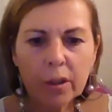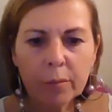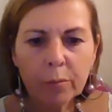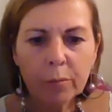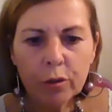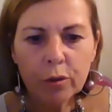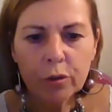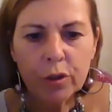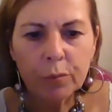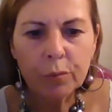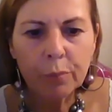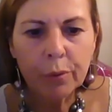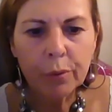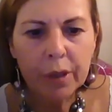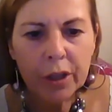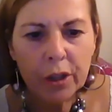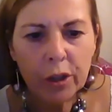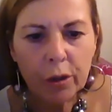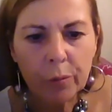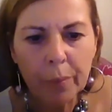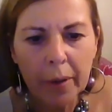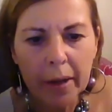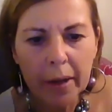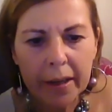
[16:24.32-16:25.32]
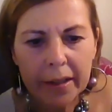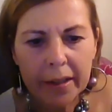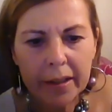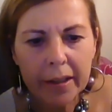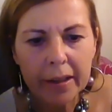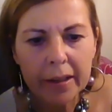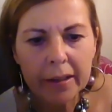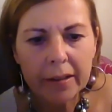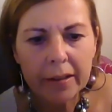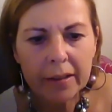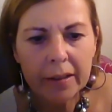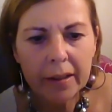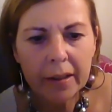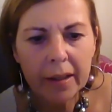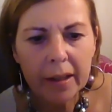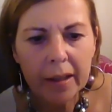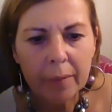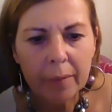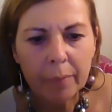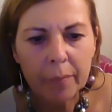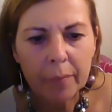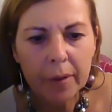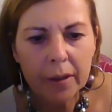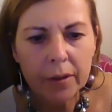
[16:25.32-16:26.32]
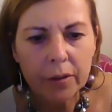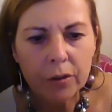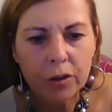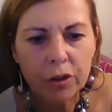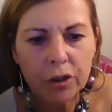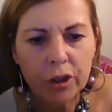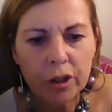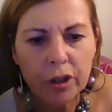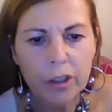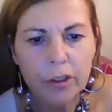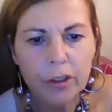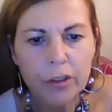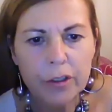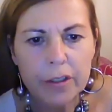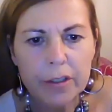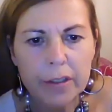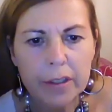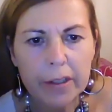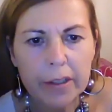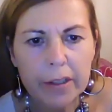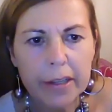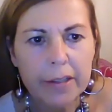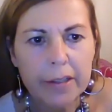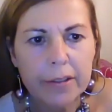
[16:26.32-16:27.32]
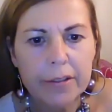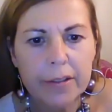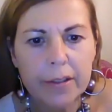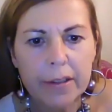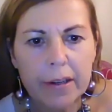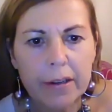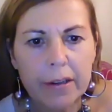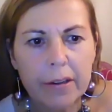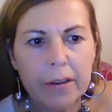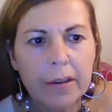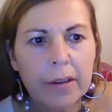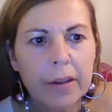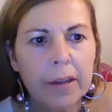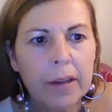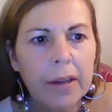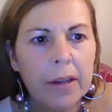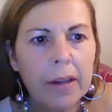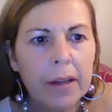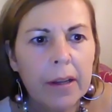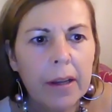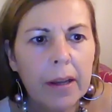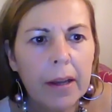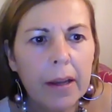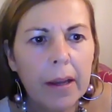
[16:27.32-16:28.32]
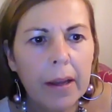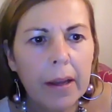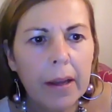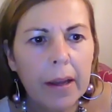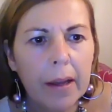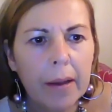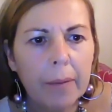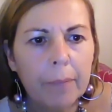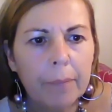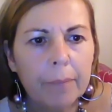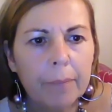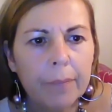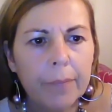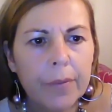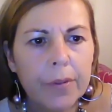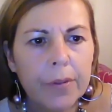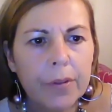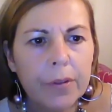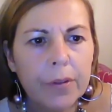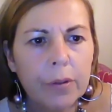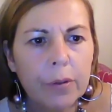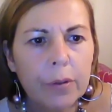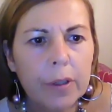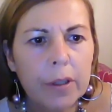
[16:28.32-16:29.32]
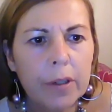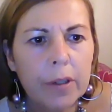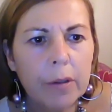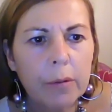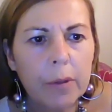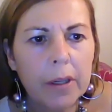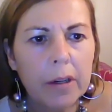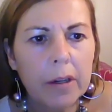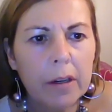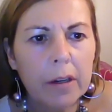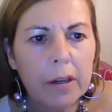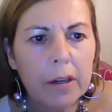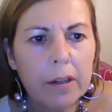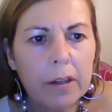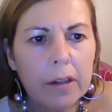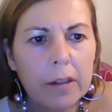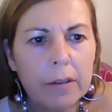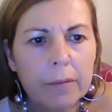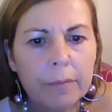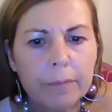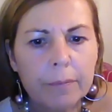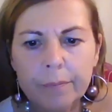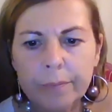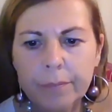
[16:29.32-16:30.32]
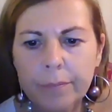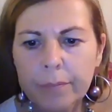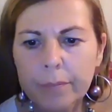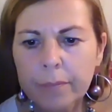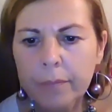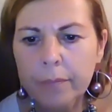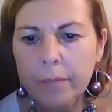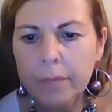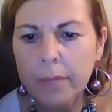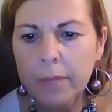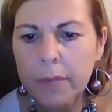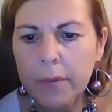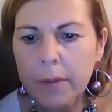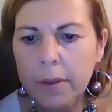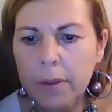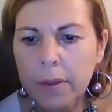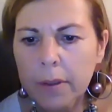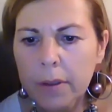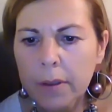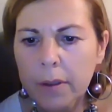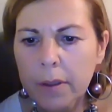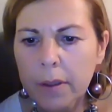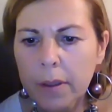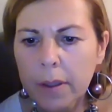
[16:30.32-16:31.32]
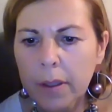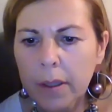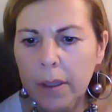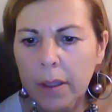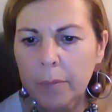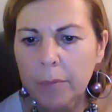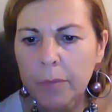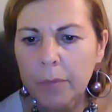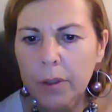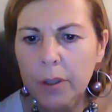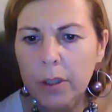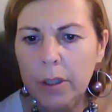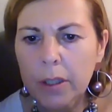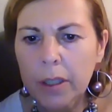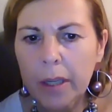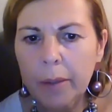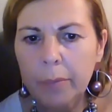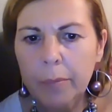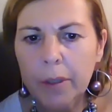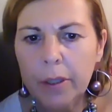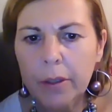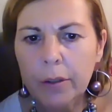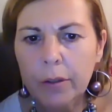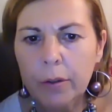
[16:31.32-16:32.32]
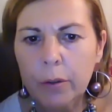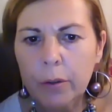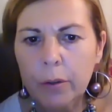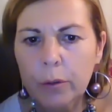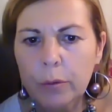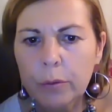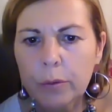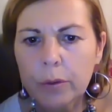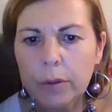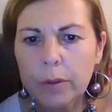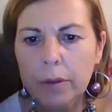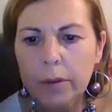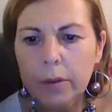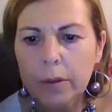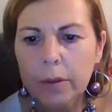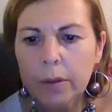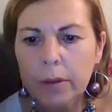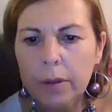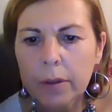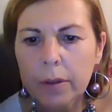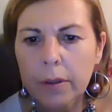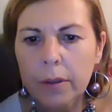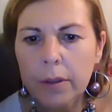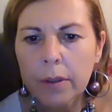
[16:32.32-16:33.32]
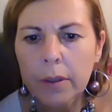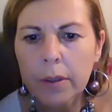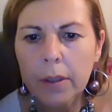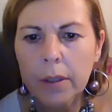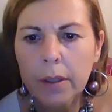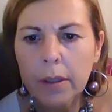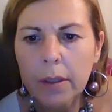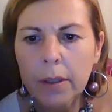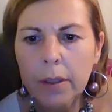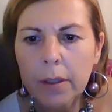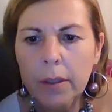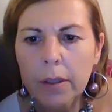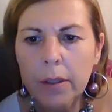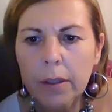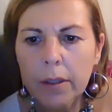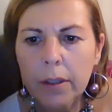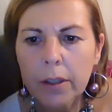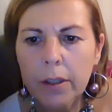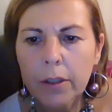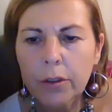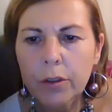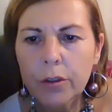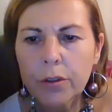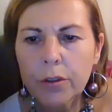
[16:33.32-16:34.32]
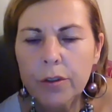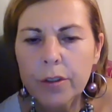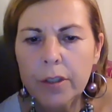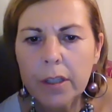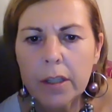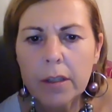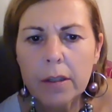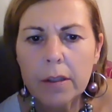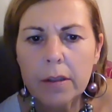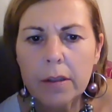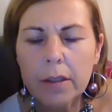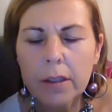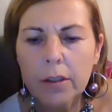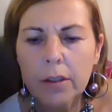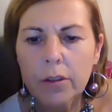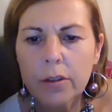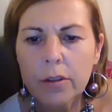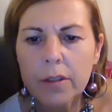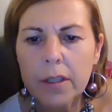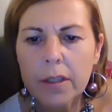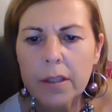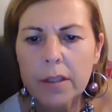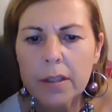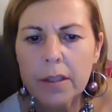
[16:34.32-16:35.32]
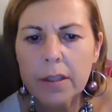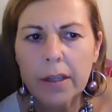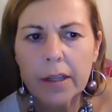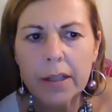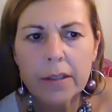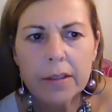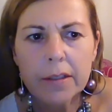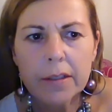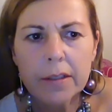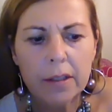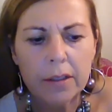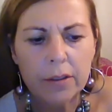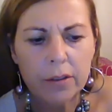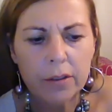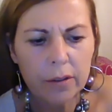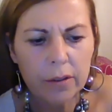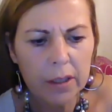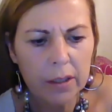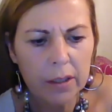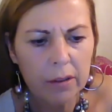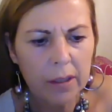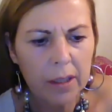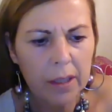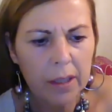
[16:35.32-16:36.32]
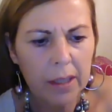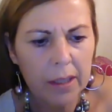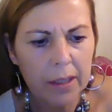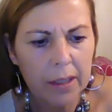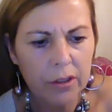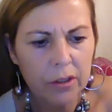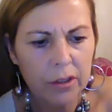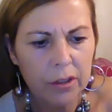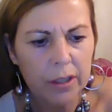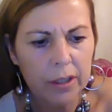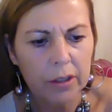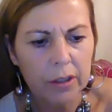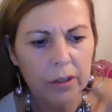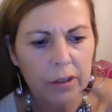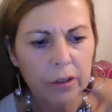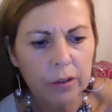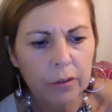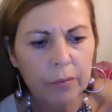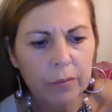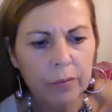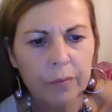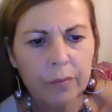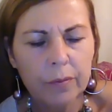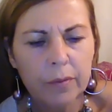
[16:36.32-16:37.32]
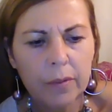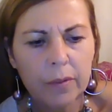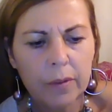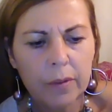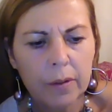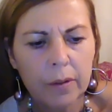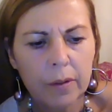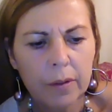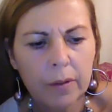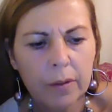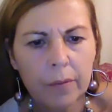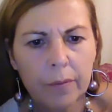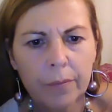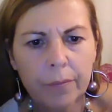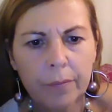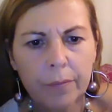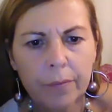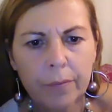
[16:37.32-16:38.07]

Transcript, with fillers: I'm going to bring you back in um, and share your slides there. Um, so here we are. Um, you Let me know. Can you see? Can you see the slides there? I don't think you can actually. Can you? No.